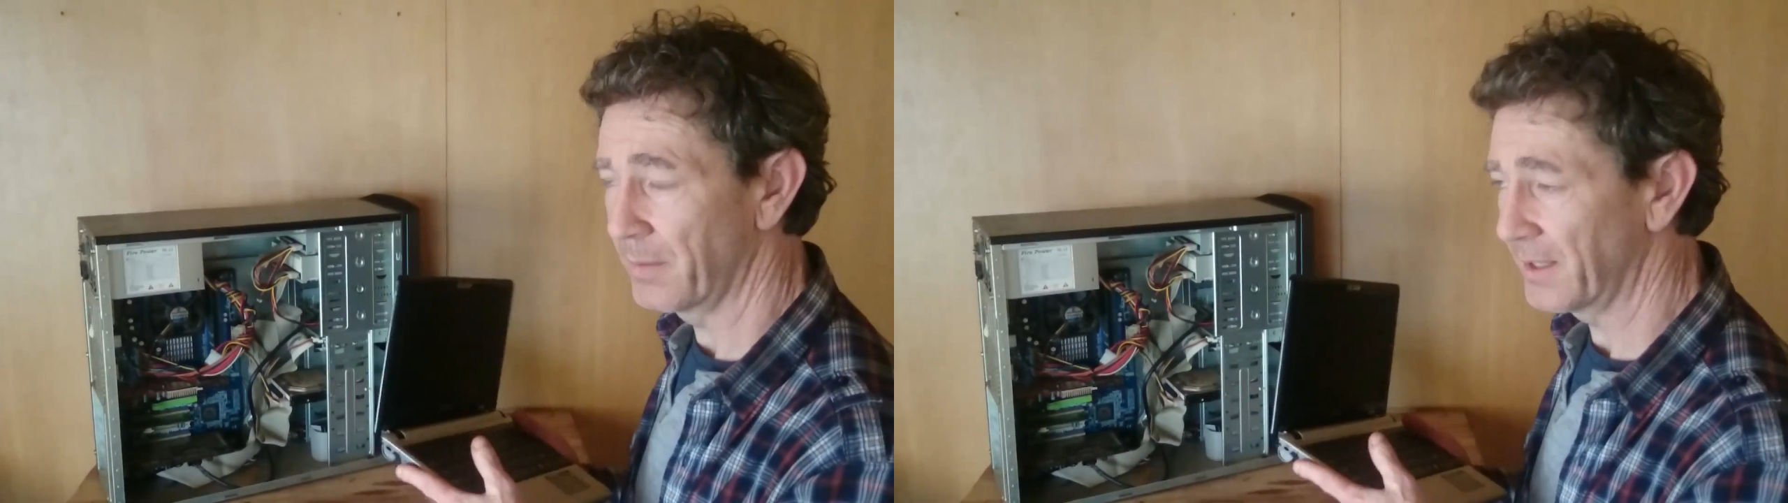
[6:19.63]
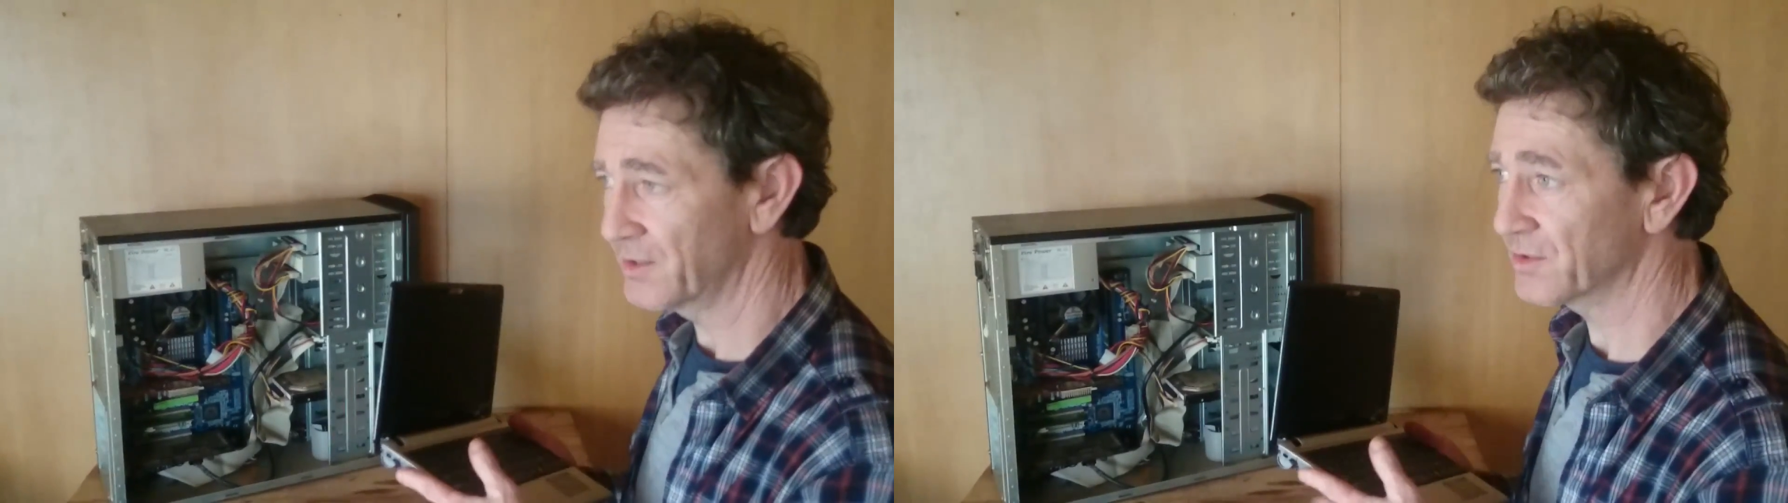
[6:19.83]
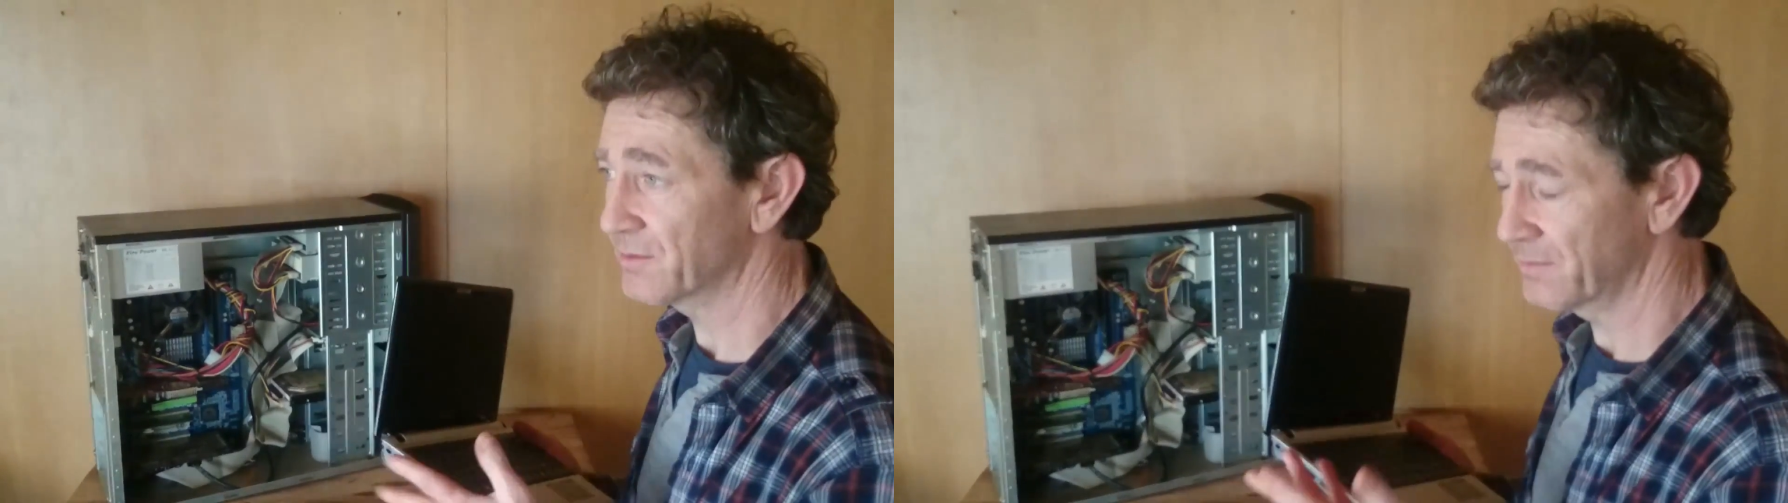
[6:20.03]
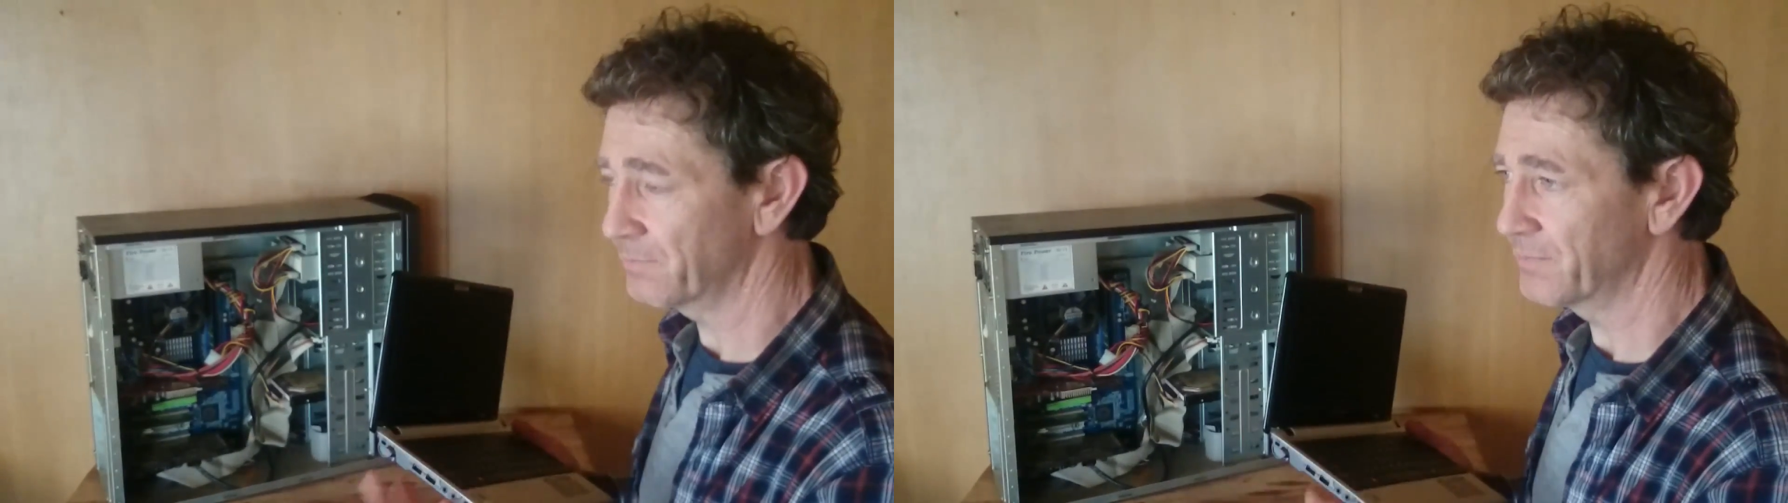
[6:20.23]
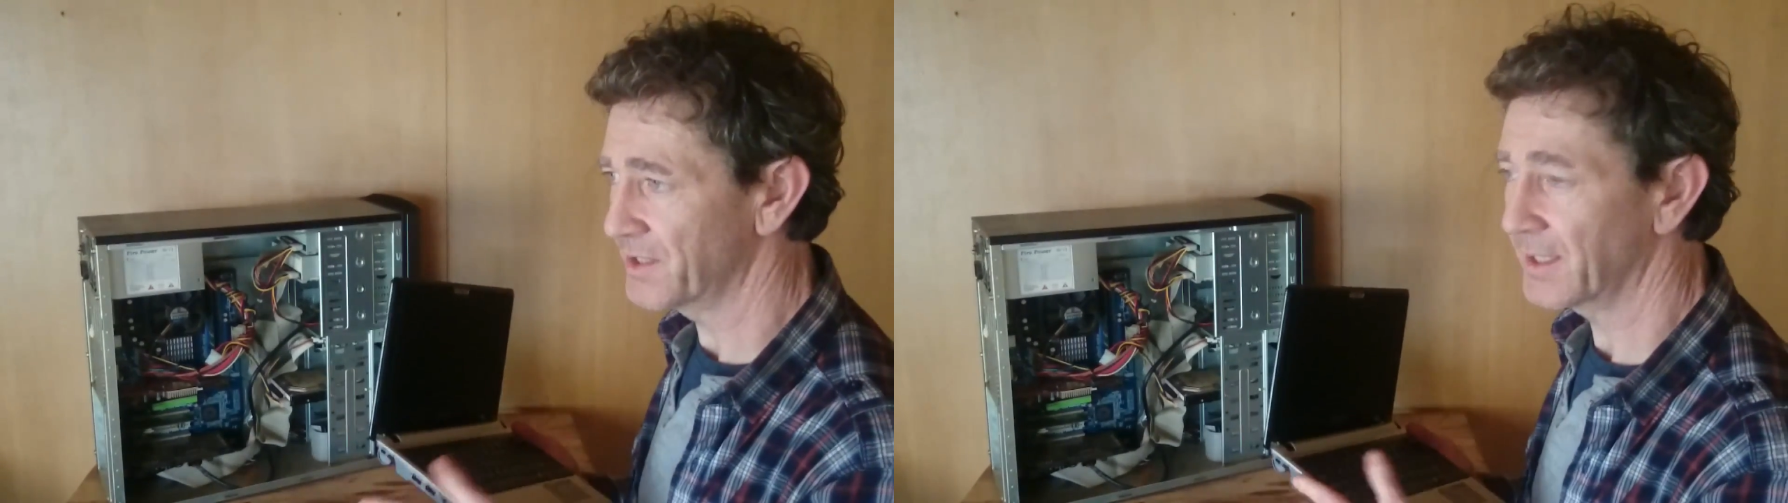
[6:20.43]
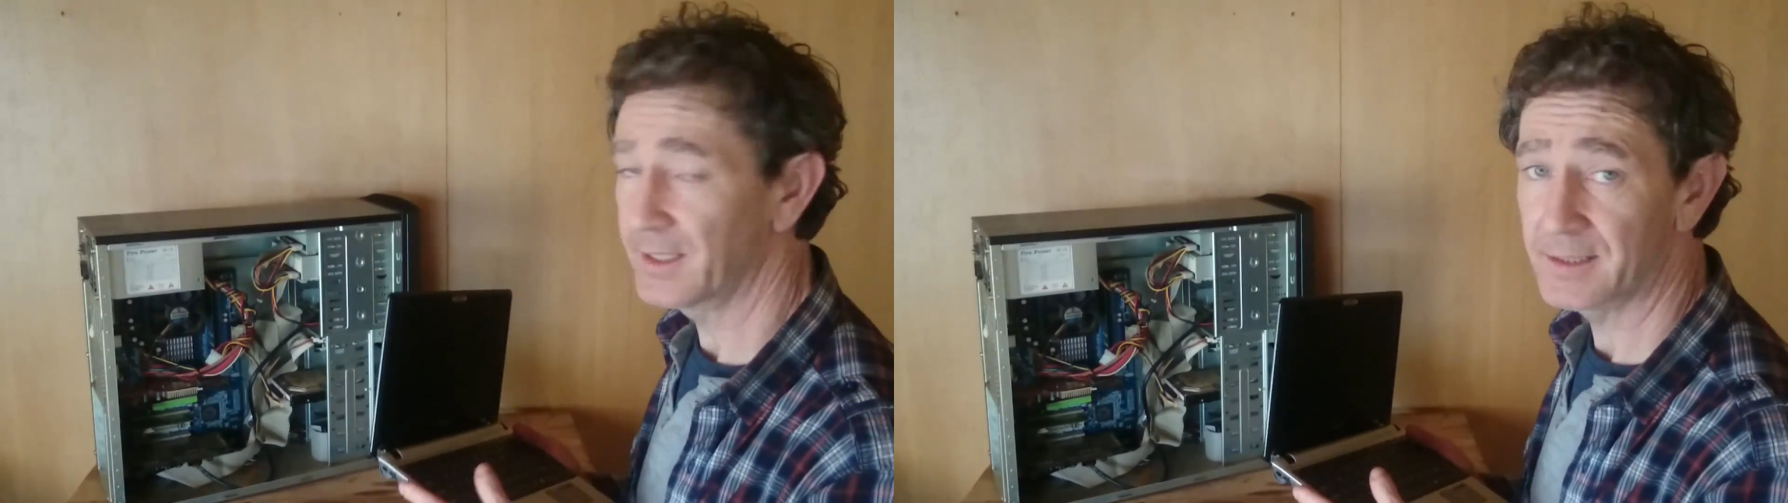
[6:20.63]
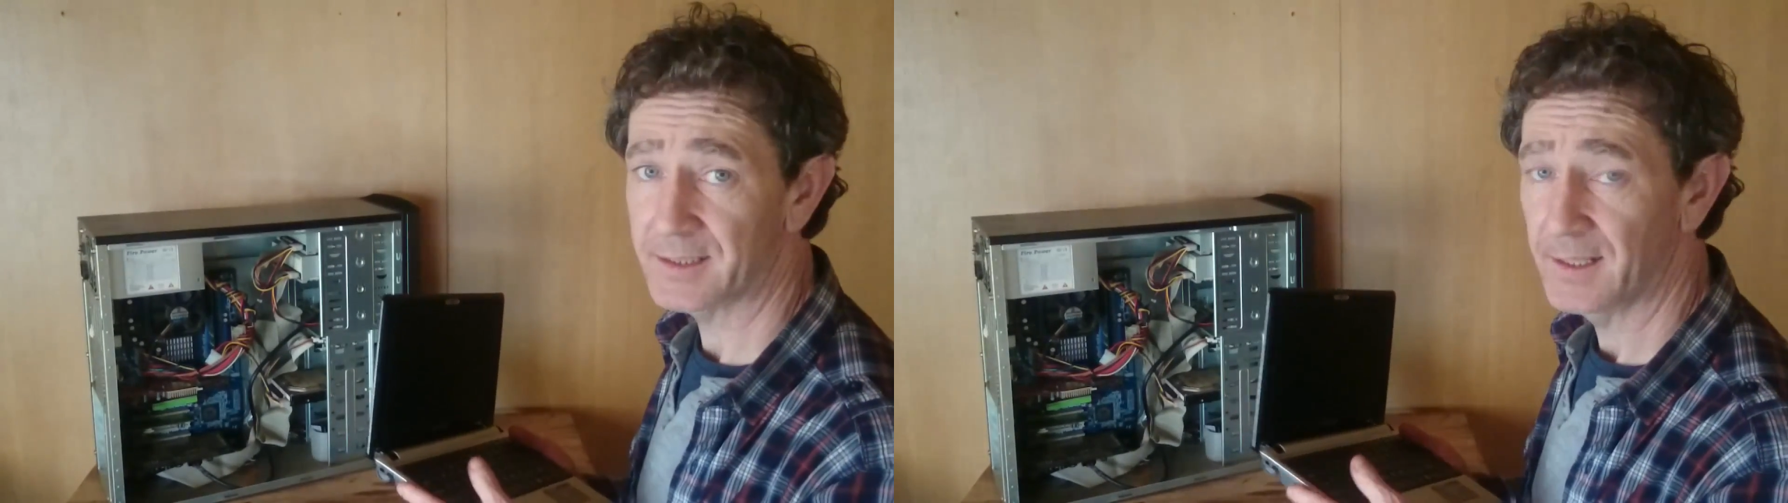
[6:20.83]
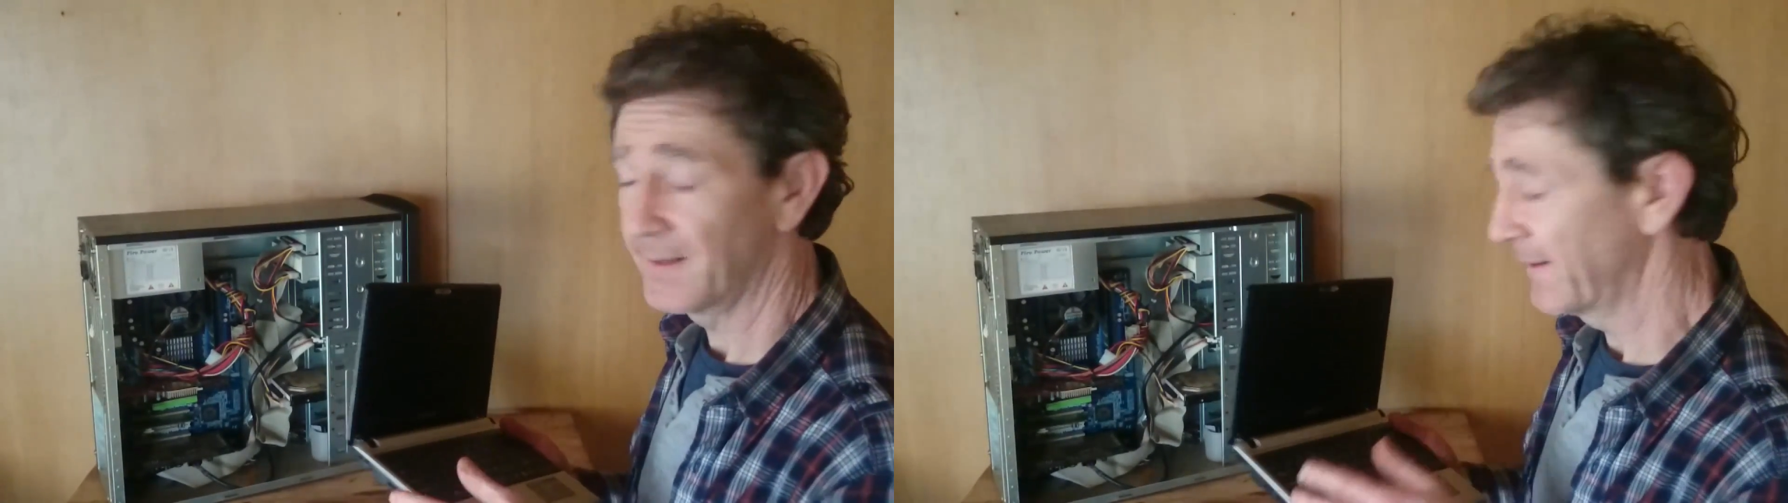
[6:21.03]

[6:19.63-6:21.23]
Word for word: it just dies,